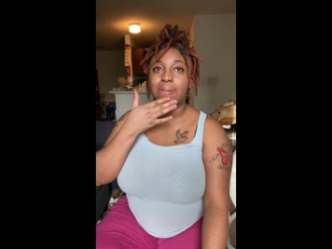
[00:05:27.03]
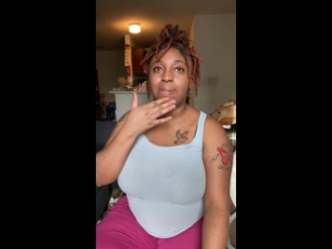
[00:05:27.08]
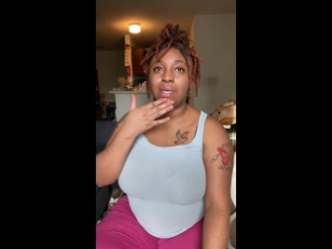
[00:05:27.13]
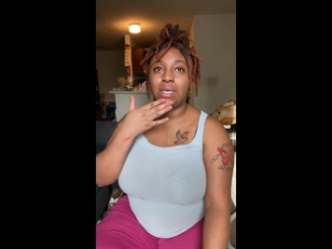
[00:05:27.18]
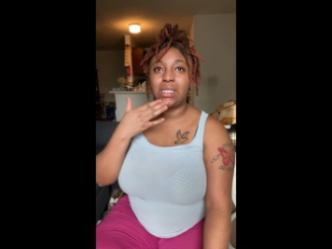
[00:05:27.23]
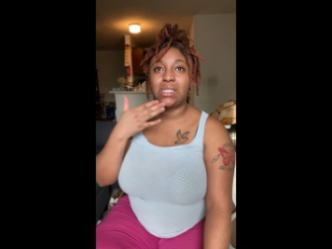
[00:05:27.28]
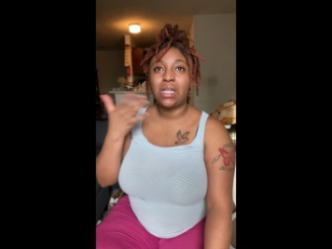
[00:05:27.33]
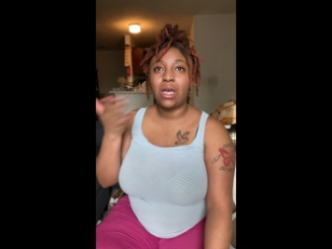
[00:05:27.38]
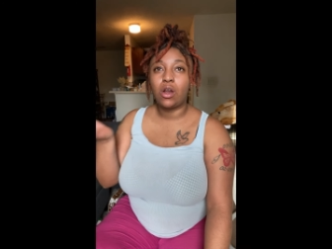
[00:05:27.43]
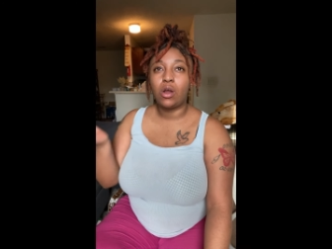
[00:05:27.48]

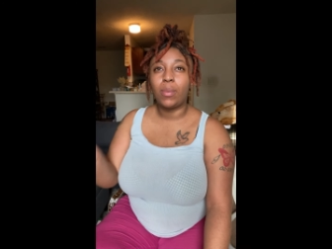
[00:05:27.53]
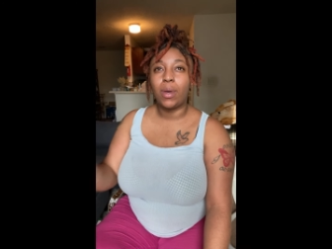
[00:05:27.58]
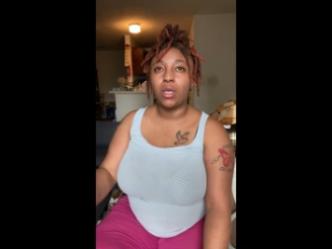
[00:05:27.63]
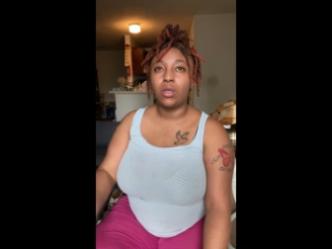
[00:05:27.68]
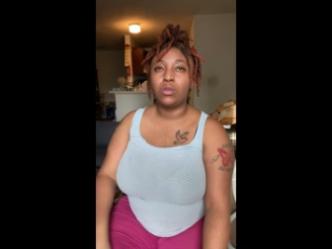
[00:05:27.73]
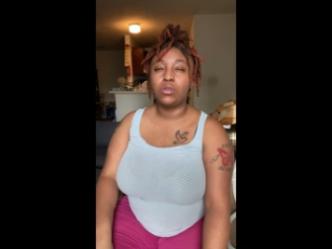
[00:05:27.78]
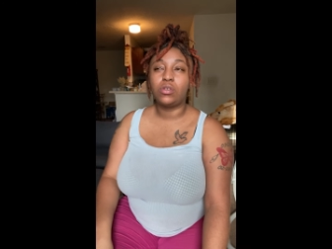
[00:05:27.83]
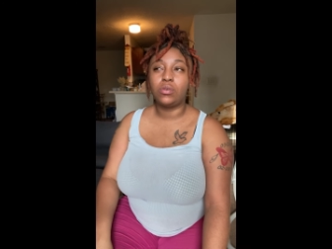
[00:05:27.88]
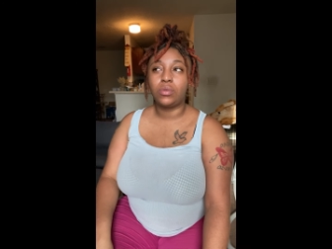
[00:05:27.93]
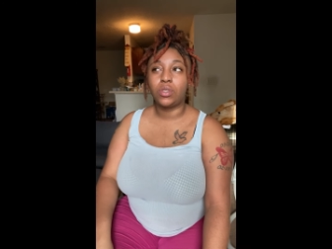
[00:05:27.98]
it's not on my
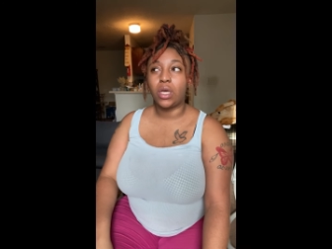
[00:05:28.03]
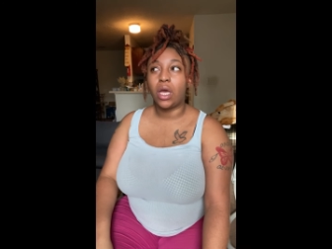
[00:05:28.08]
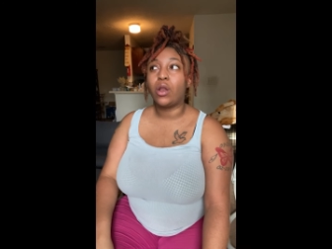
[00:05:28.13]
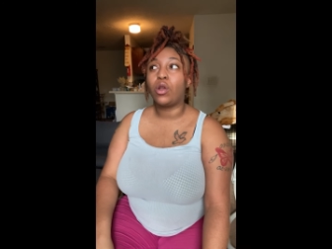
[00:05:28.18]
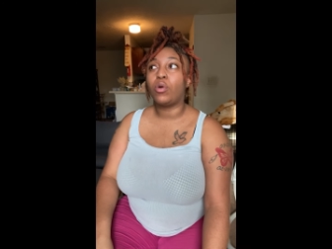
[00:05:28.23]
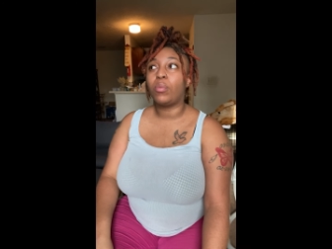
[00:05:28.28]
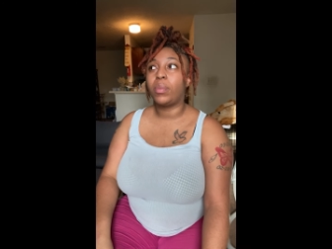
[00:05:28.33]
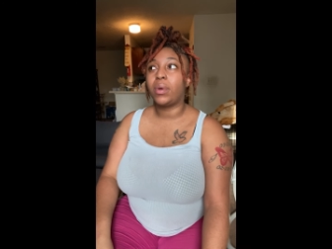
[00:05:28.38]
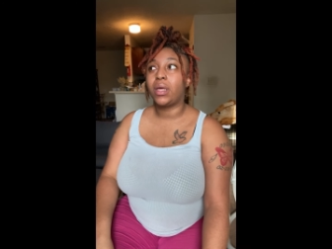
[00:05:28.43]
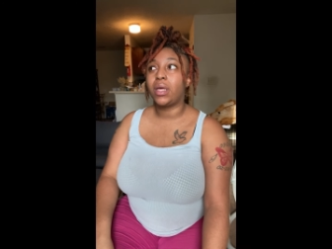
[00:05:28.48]
YouTube
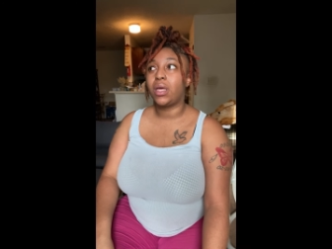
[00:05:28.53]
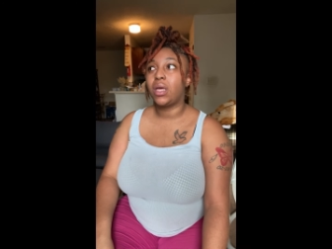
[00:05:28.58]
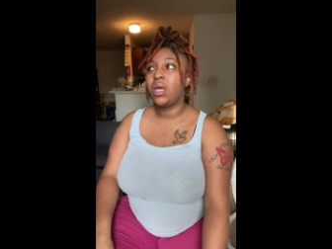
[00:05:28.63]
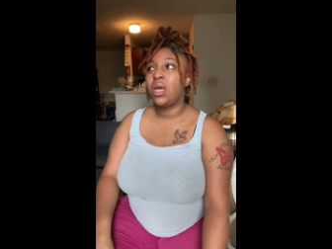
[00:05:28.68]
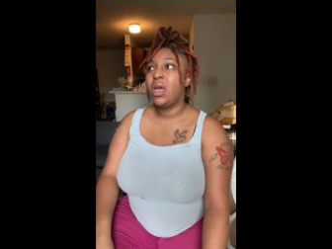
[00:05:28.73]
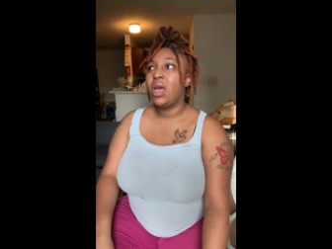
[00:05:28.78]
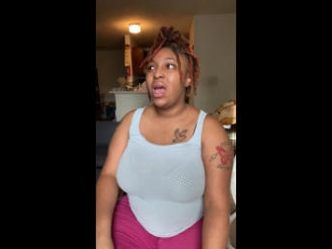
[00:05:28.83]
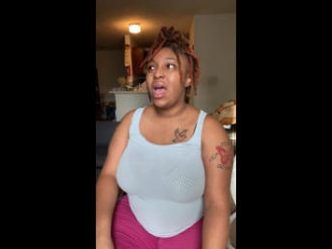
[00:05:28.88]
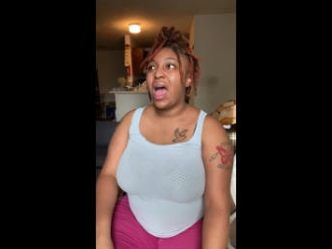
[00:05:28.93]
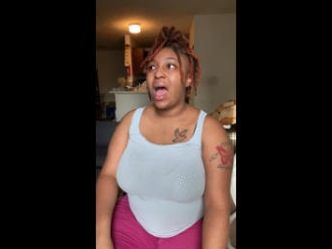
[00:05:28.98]
channel, but
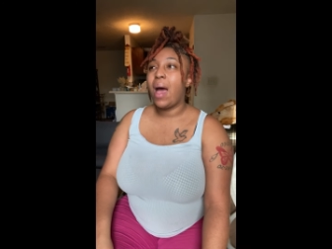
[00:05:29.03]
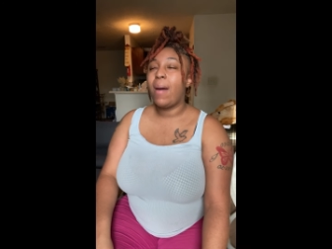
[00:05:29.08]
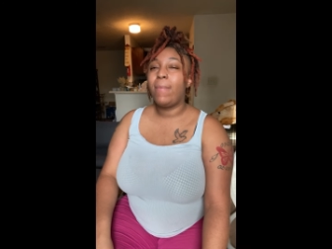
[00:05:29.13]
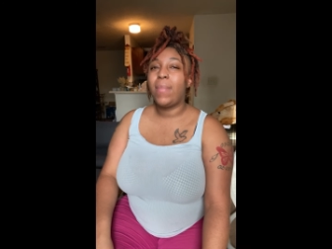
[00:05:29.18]
I